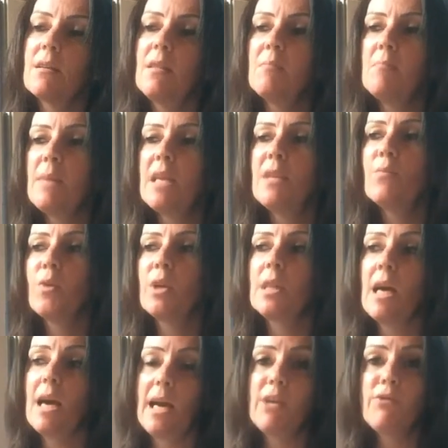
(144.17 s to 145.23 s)
the main one
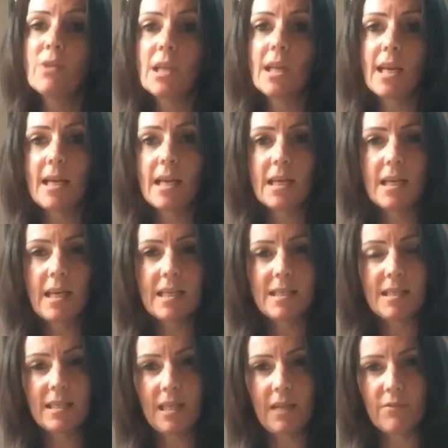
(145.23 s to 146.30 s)
that I really like
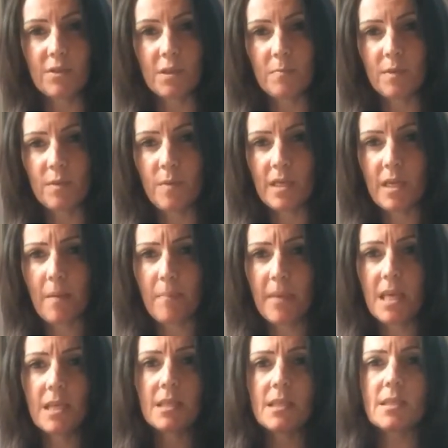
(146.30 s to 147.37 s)
is the difference between
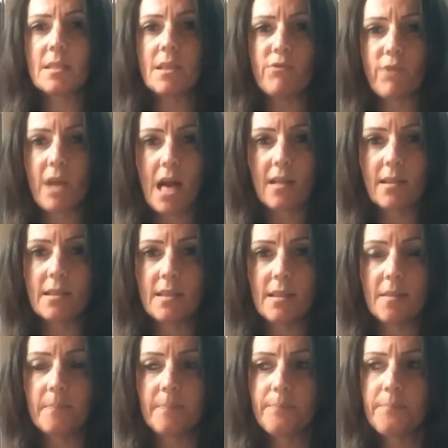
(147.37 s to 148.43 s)
appearance and
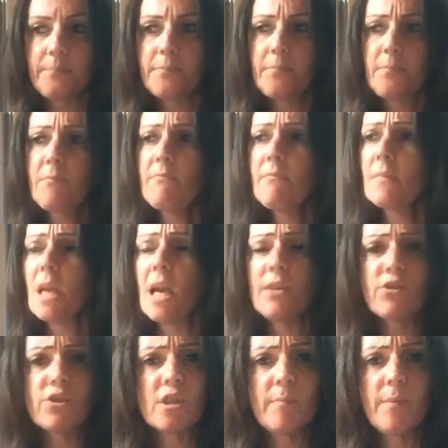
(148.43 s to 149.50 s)
reality.
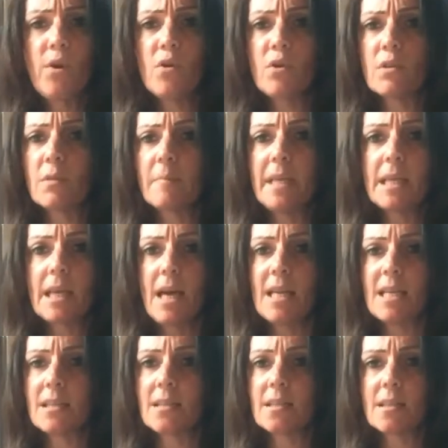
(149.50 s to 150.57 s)
And just about all the main
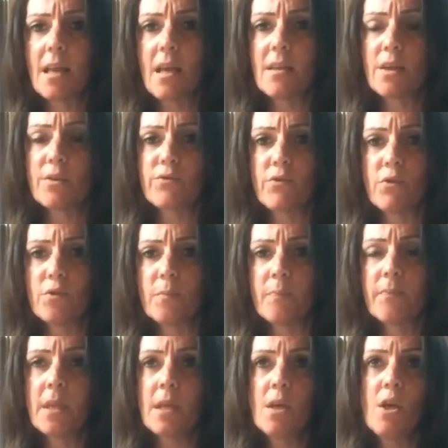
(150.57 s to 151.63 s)
characters get this wrong.
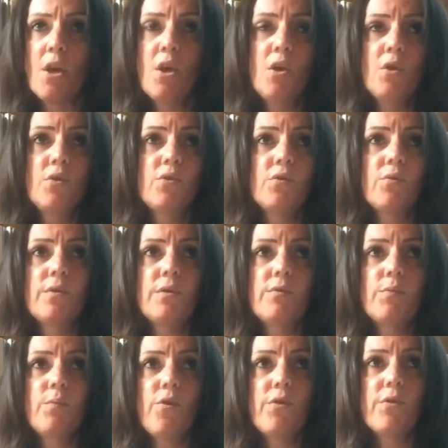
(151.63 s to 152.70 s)
So
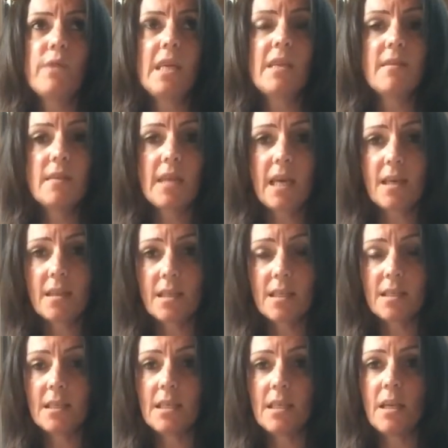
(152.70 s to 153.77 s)
it's what they think they
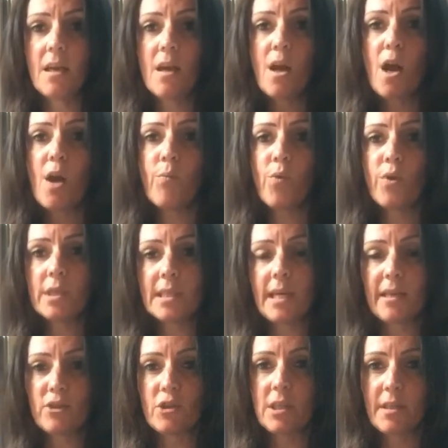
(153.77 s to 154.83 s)
see and what is
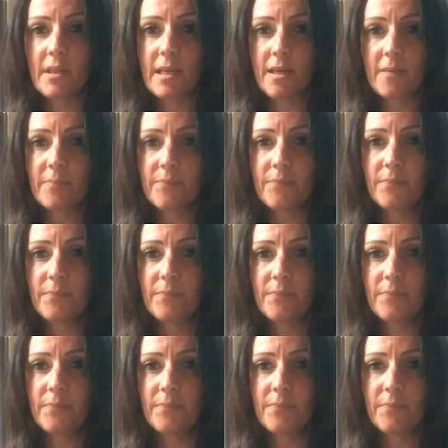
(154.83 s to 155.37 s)
actually there.